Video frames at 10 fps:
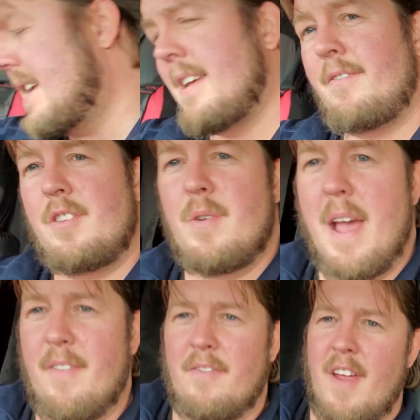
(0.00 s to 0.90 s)
If you
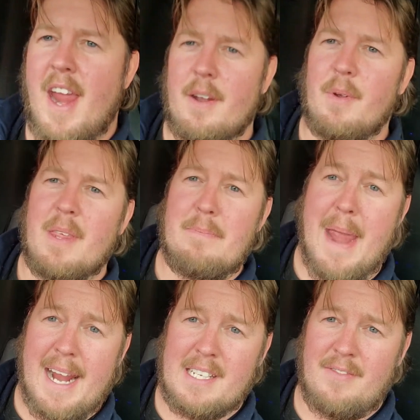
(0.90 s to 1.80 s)
have a van with a
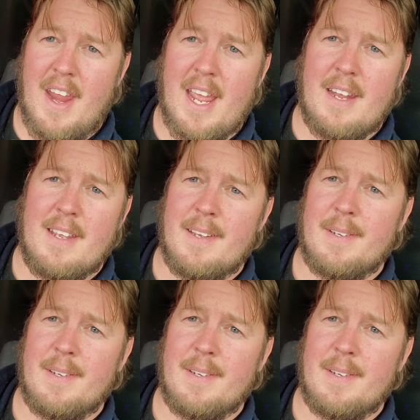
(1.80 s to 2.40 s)
max fan,